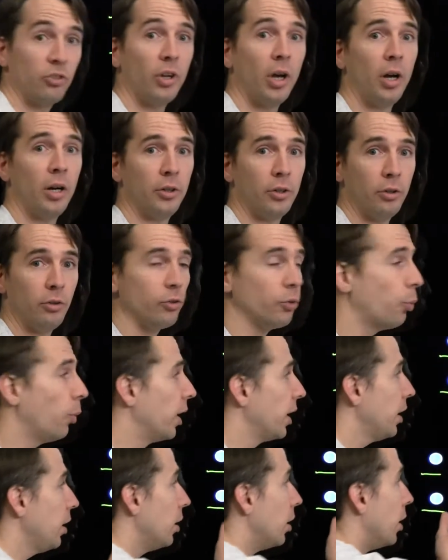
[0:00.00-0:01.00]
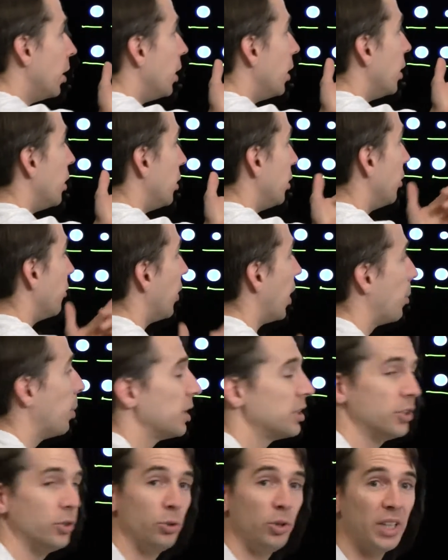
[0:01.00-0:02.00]
120, you divide by
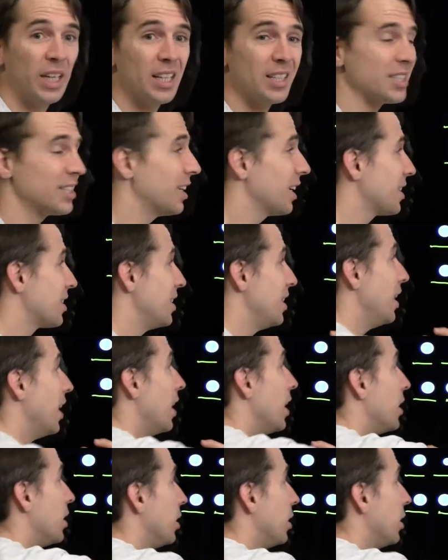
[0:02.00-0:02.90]
2, you get 60.